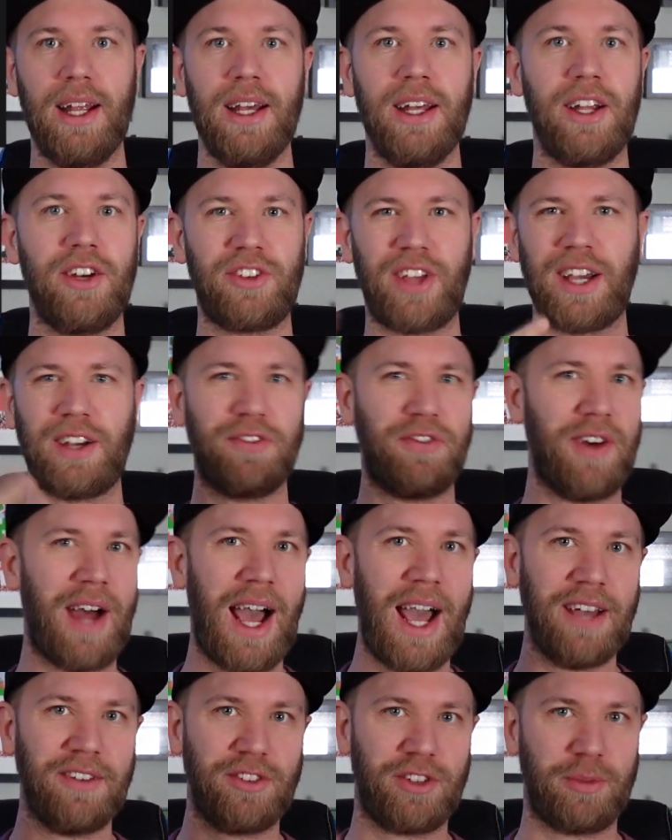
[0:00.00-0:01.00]
There's like
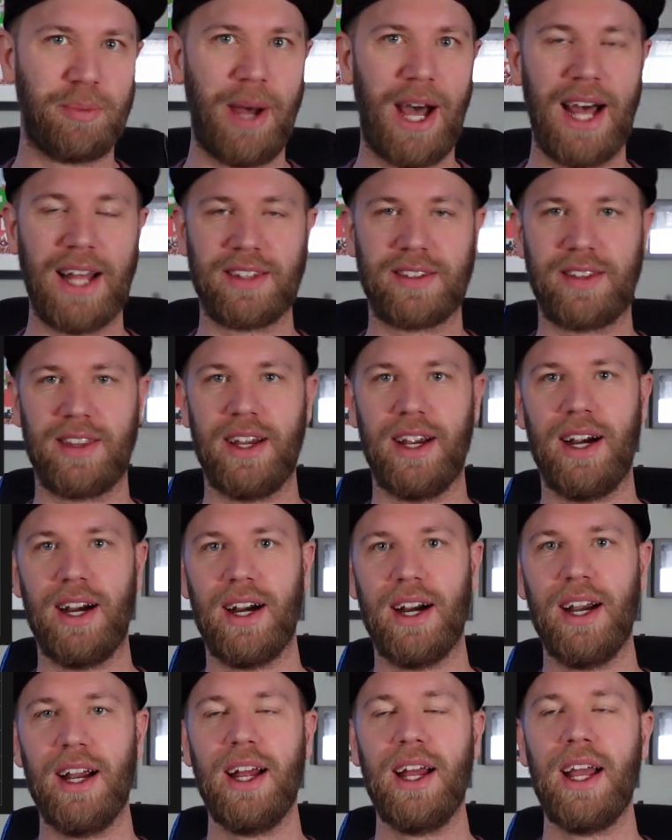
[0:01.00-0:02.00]
5 spots
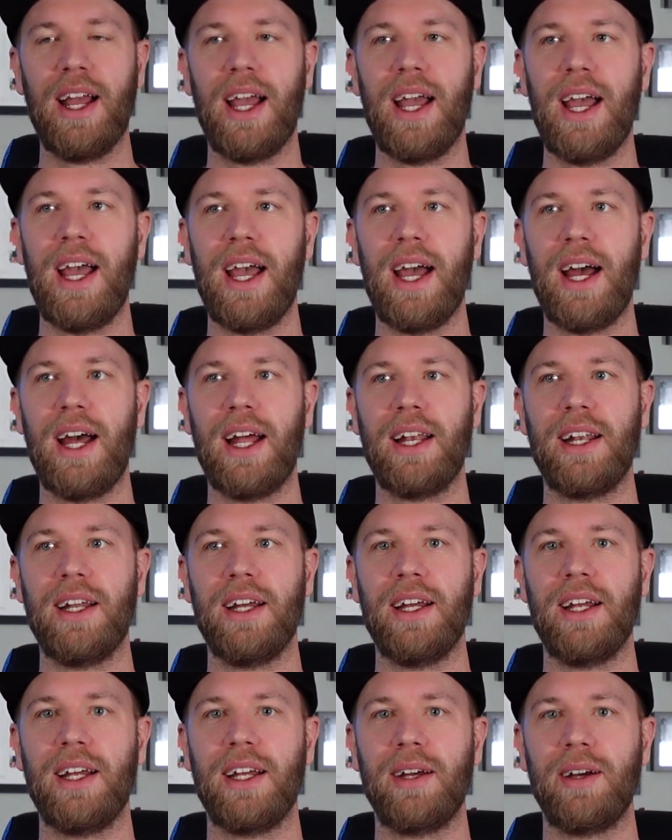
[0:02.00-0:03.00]
there,
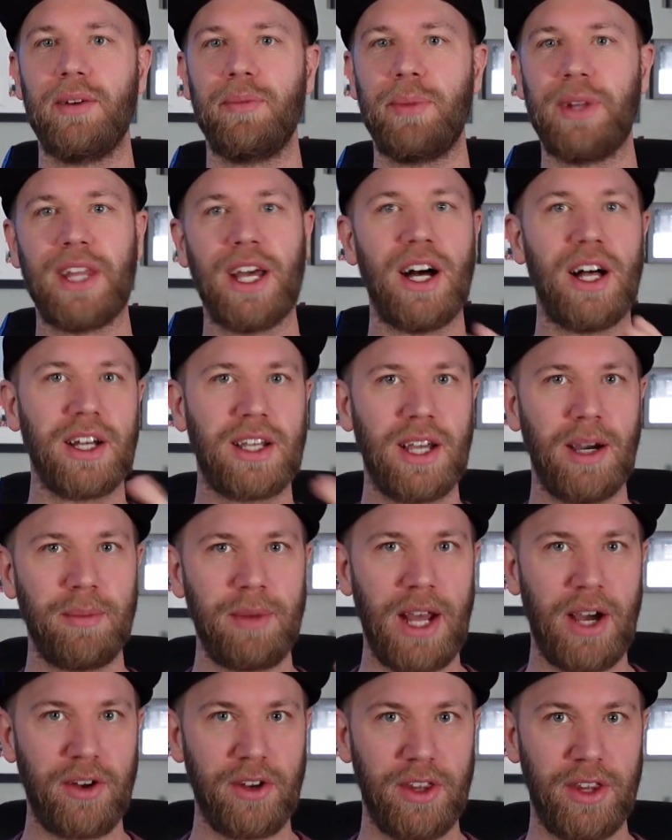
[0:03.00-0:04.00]
but they all come
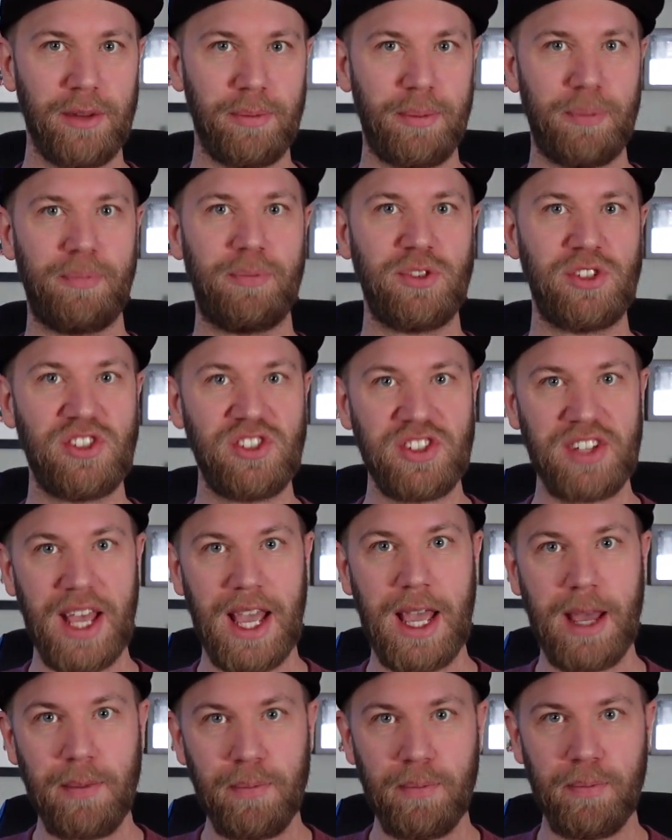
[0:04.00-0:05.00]
down to the
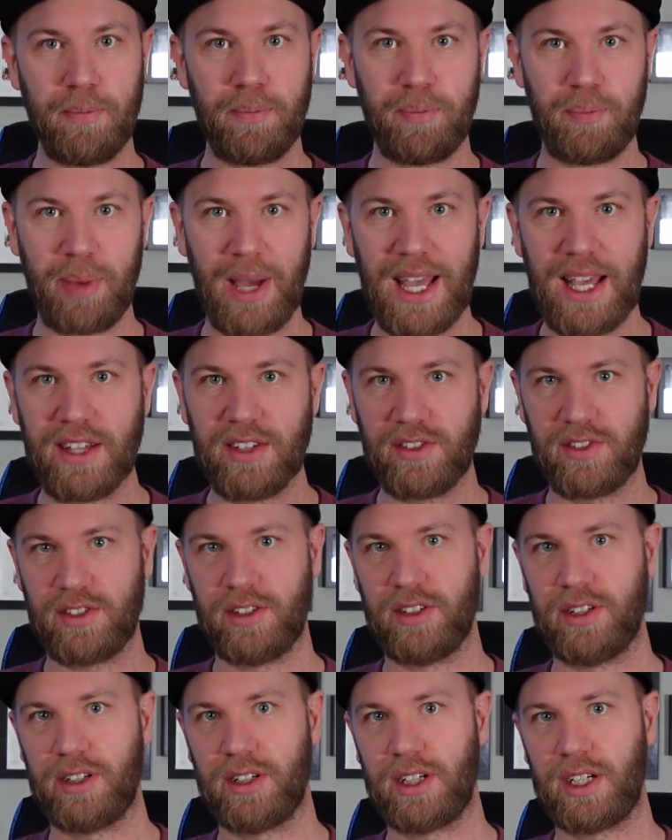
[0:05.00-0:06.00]
same base
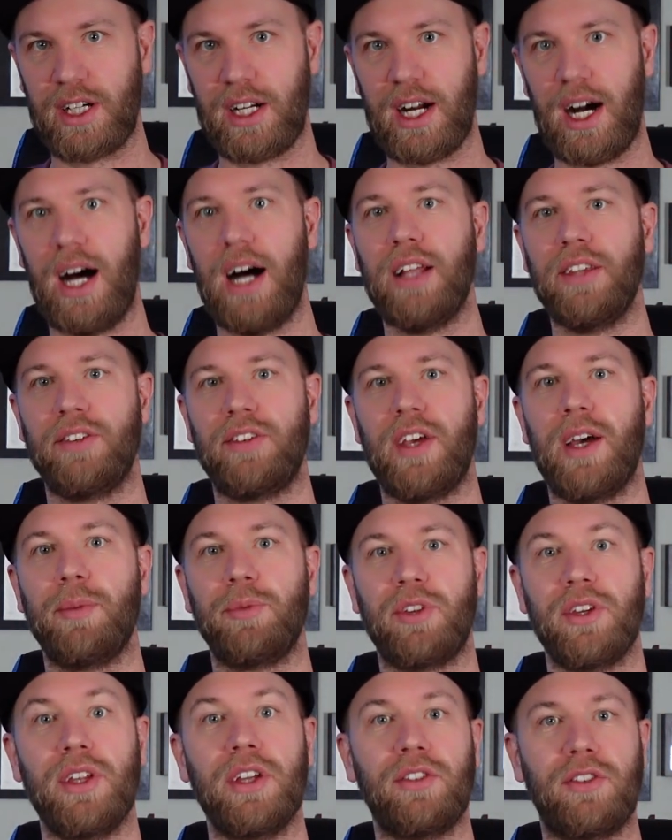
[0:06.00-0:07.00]

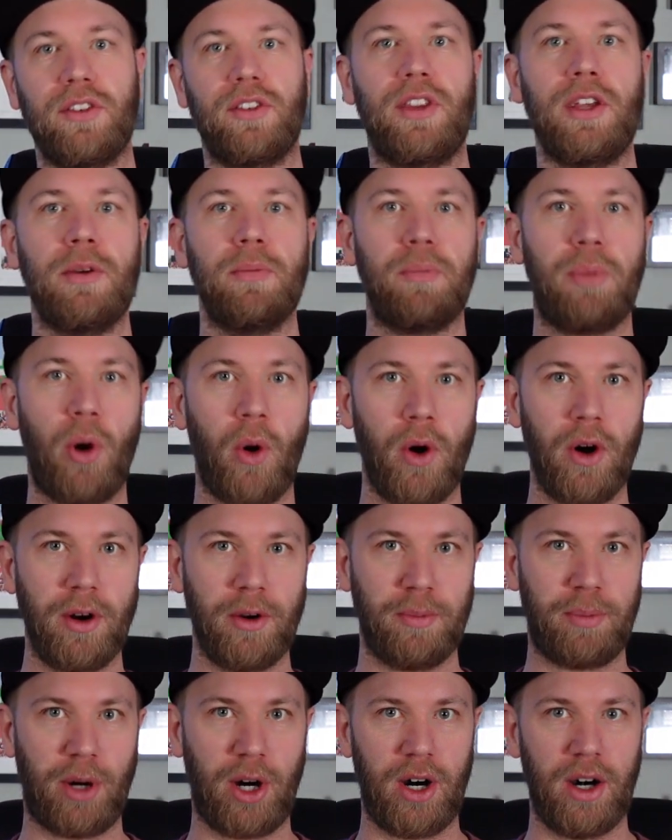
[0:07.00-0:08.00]
concepts, and this is the
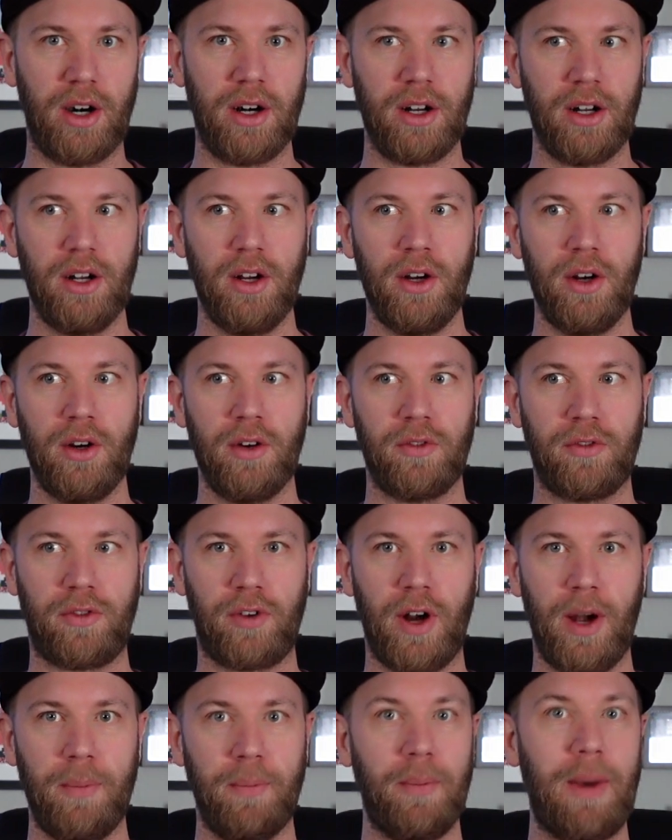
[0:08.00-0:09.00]
important part
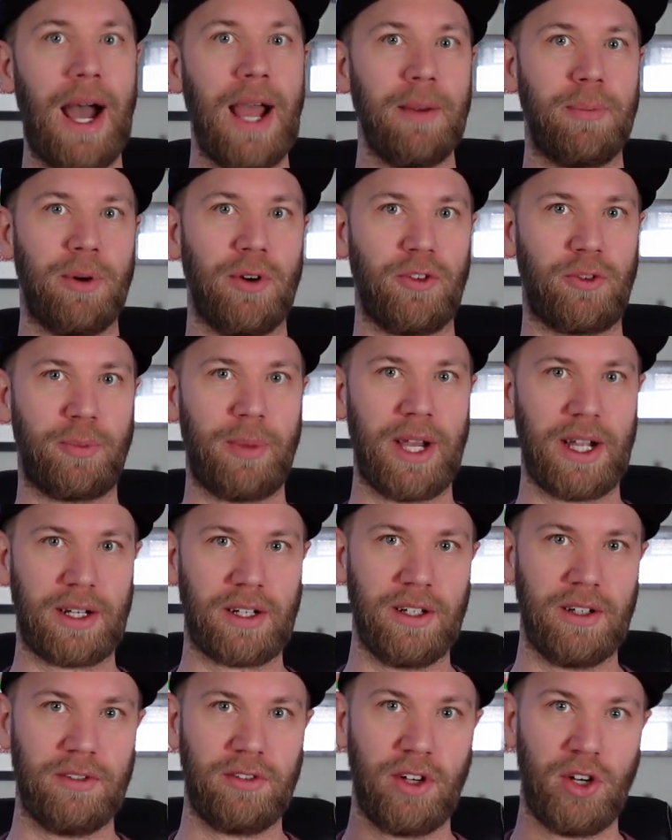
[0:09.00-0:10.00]
from my
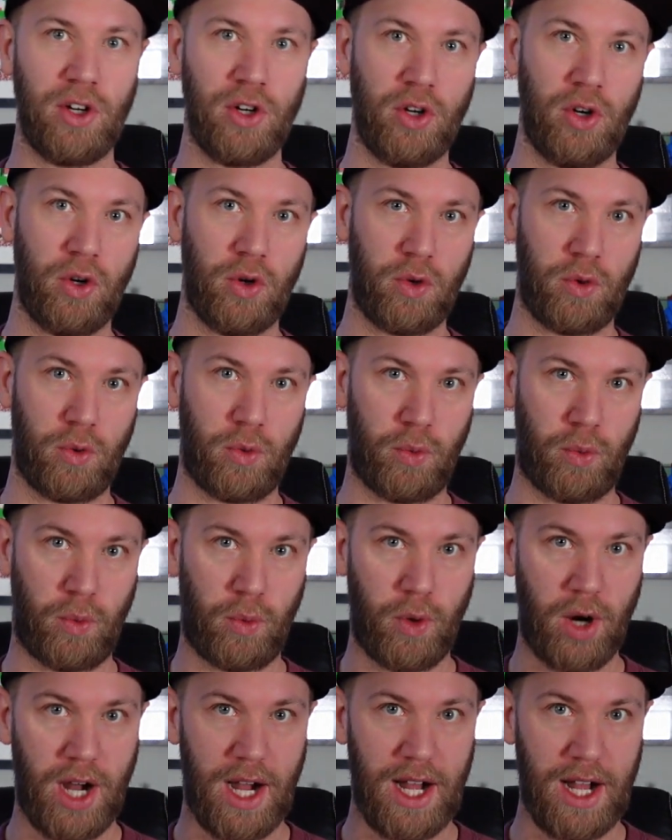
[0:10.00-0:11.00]
perspective:
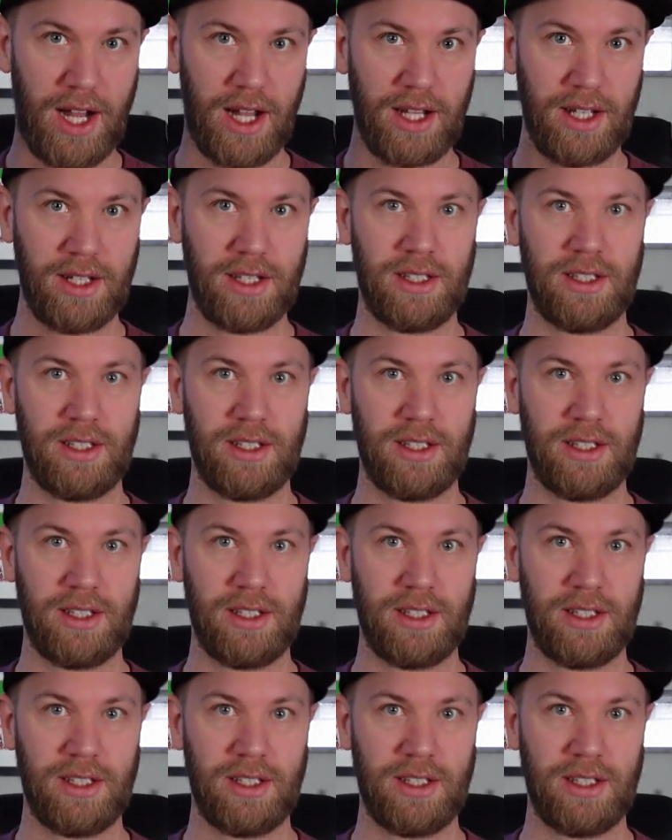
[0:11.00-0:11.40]
raw,